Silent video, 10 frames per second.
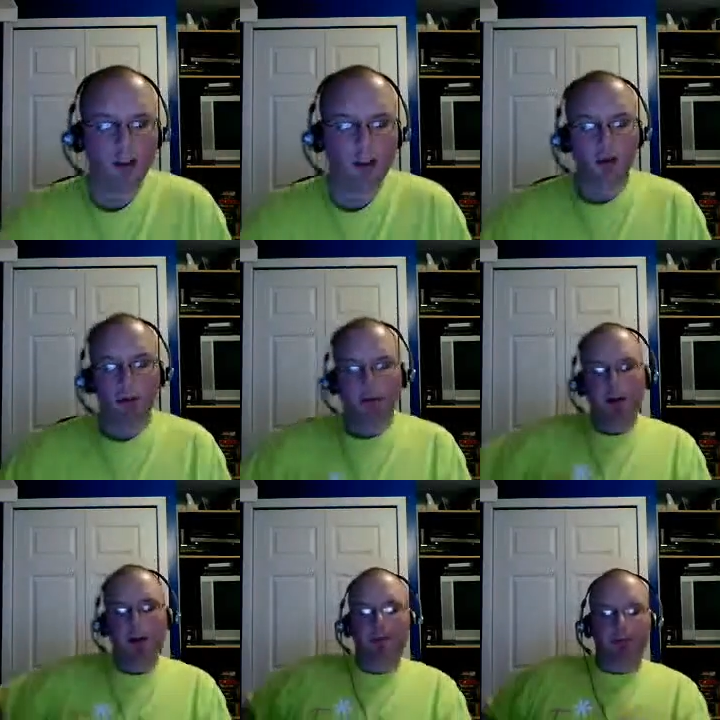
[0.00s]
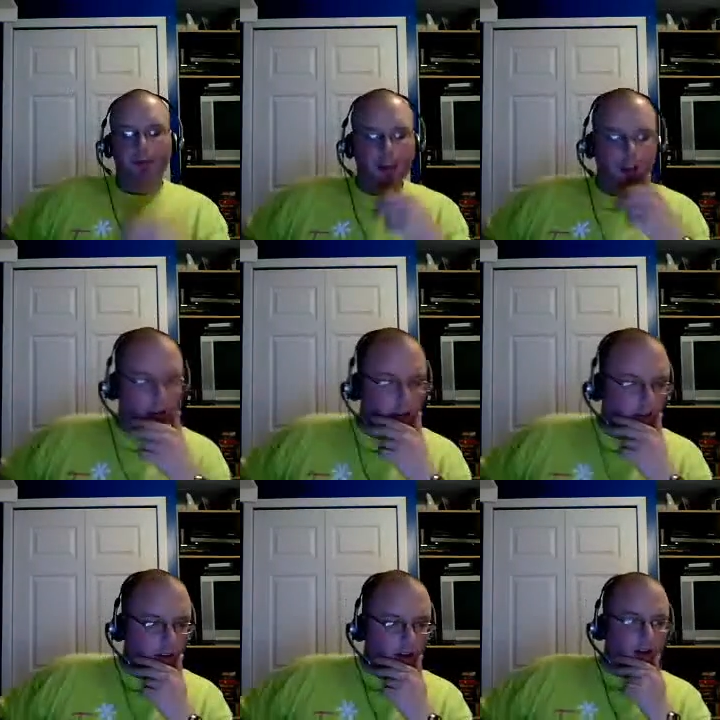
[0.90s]
Hello everybody.
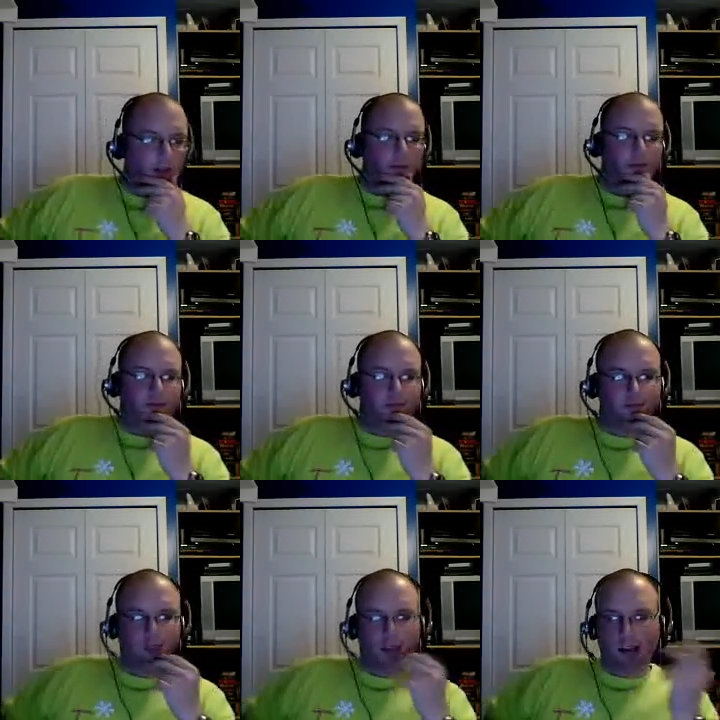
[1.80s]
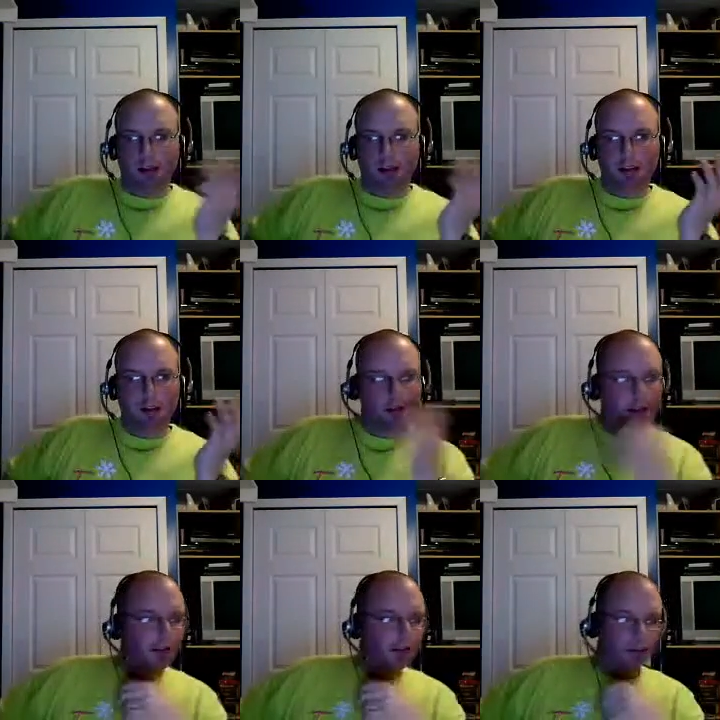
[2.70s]
Um, I'm not going to
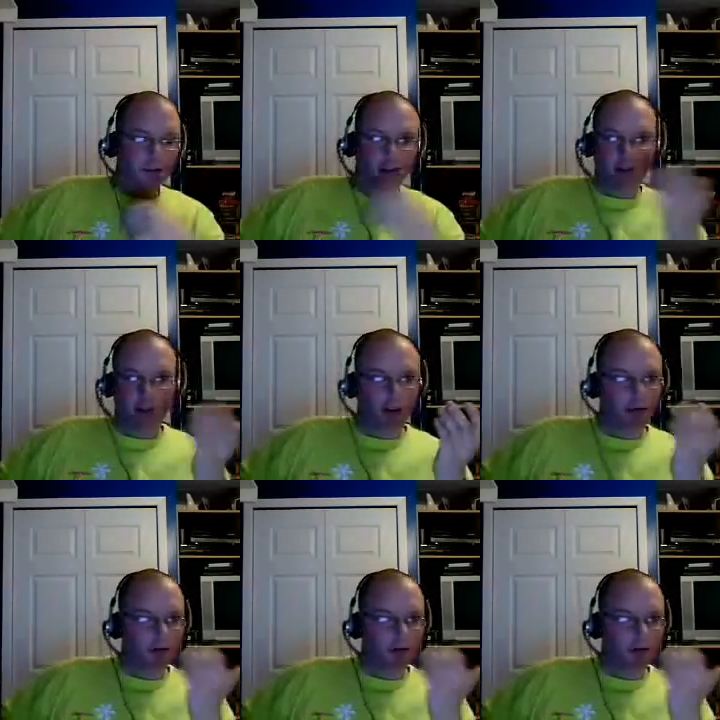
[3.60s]
make this long.